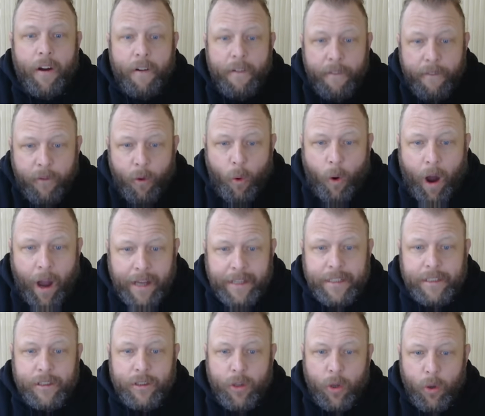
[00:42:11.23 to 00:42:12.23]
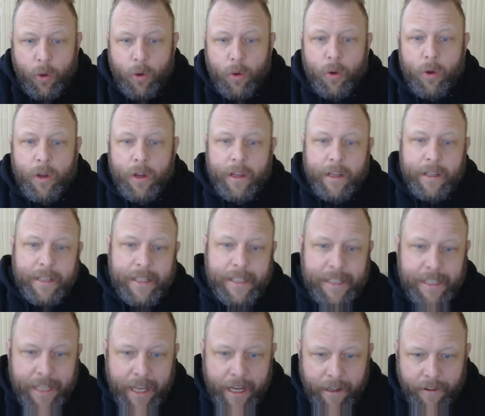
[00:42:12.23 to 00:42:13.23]
for us to
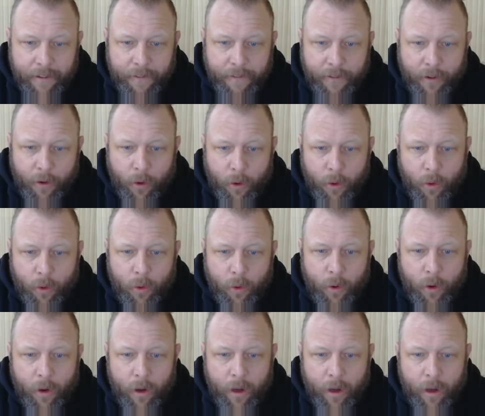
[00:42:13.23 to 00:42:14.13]
send through